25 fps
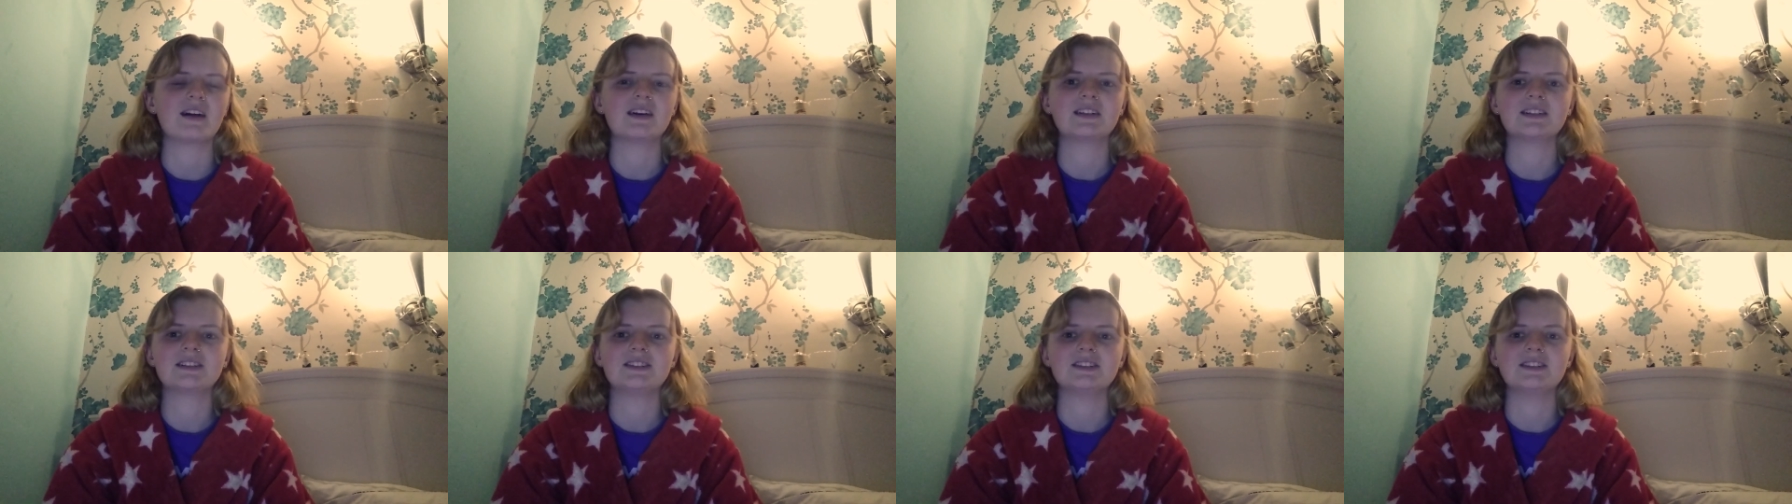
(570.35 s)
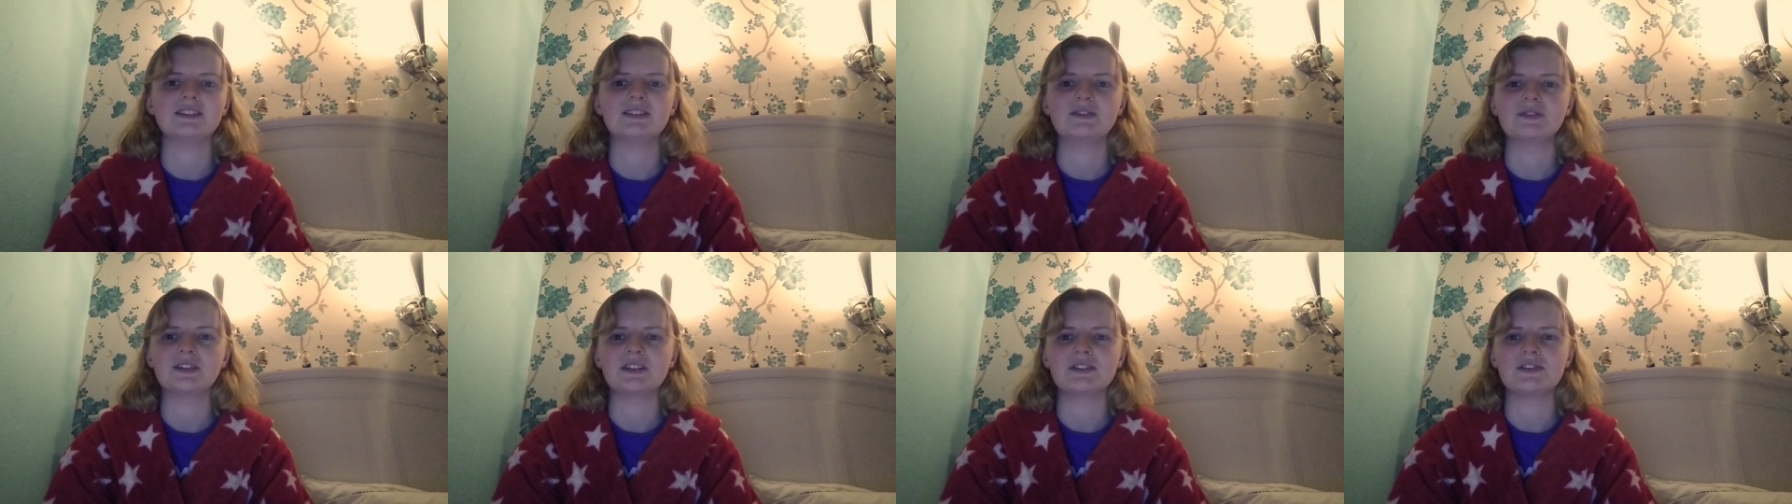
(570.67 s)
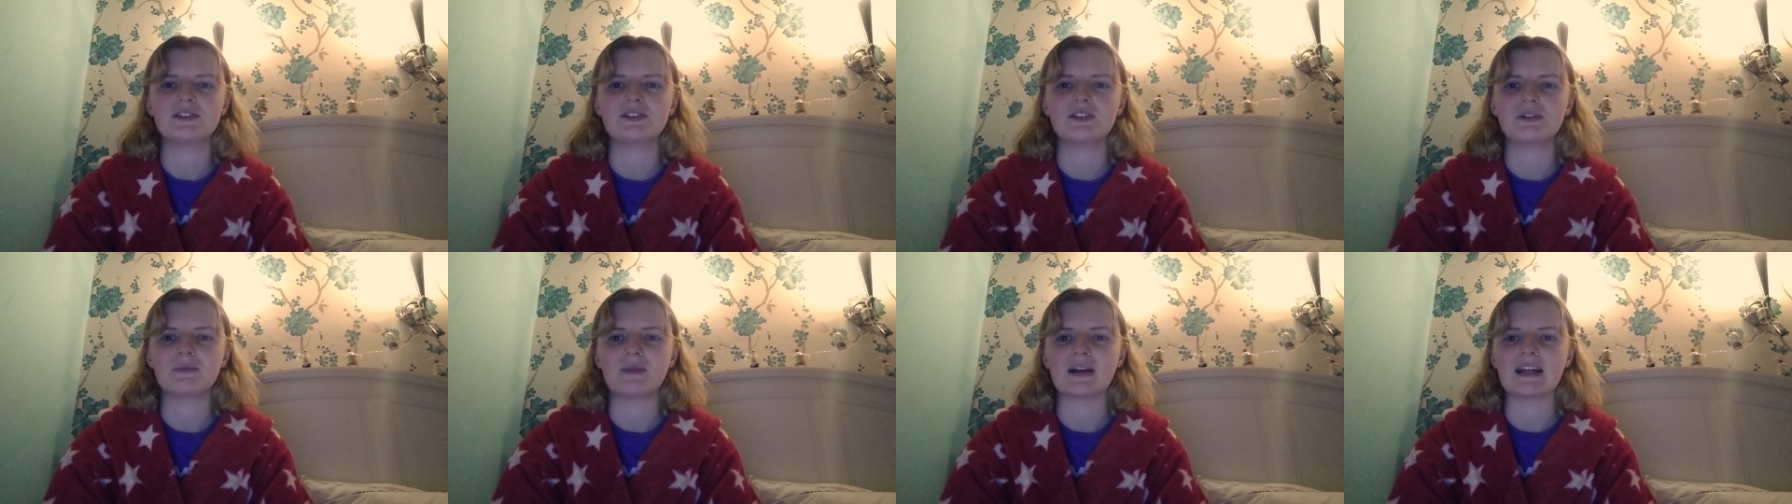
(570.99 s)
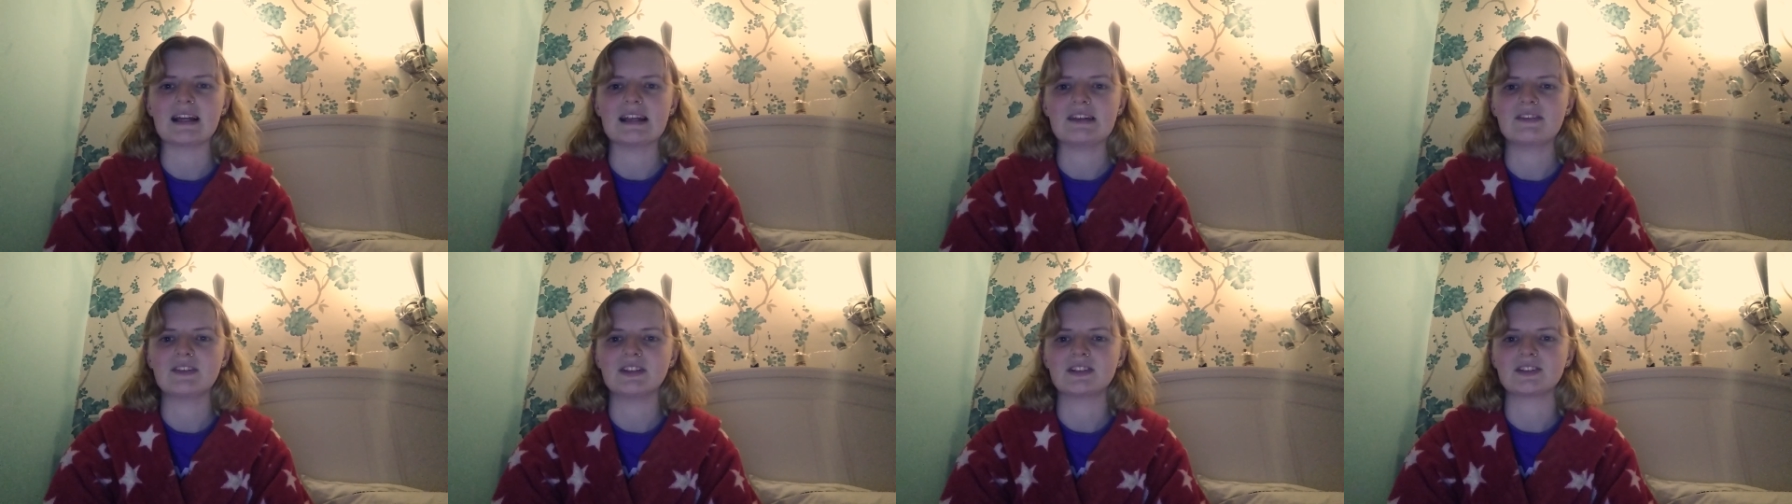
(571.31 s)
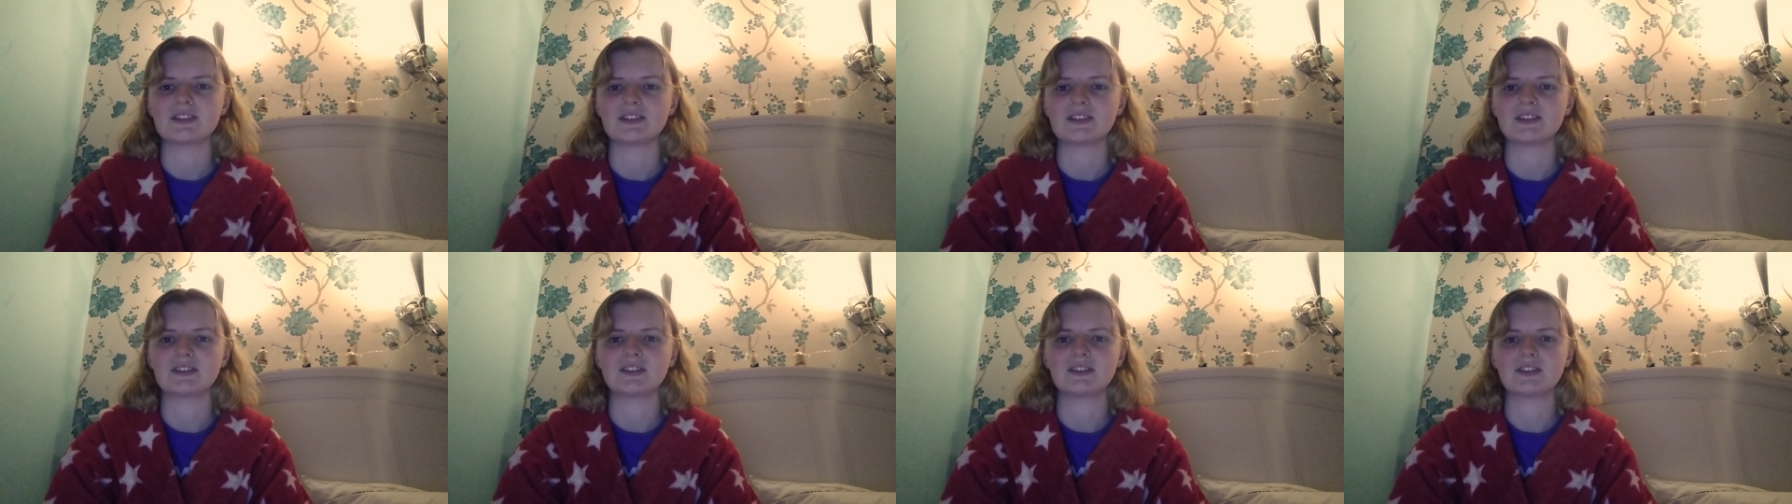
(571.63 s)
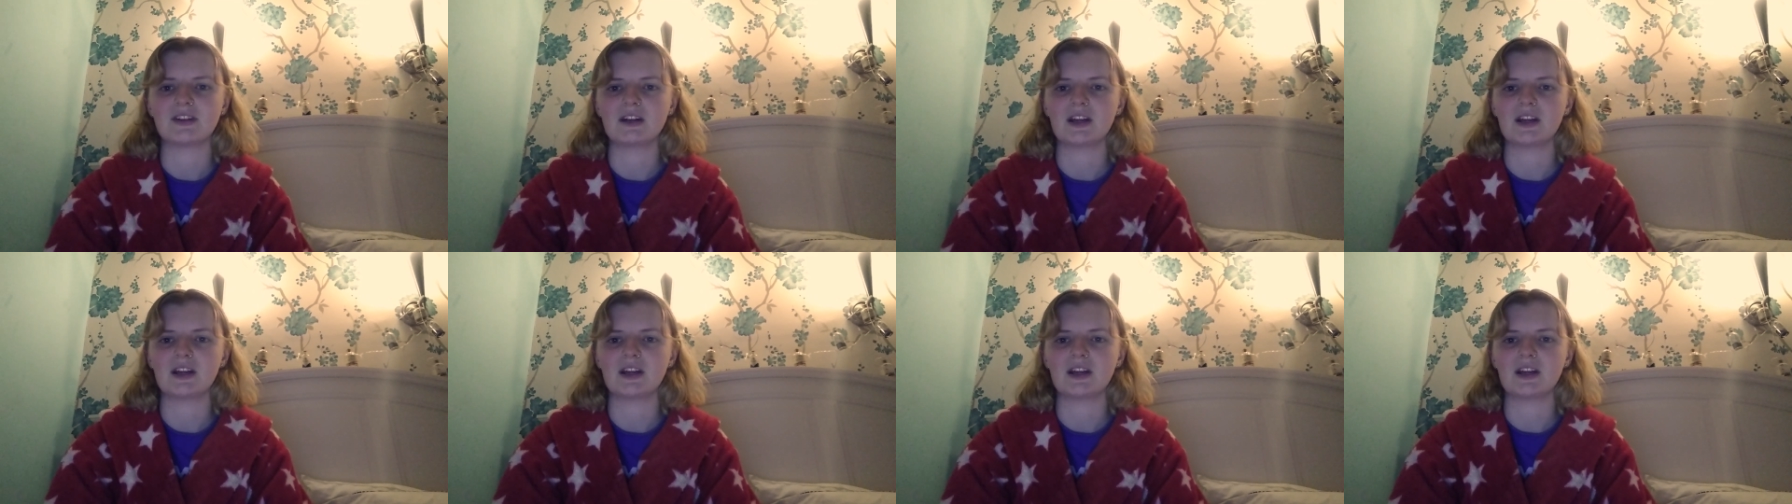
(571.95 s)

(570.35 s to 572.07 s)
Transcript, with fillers: got it done when I was doing my leaving cert,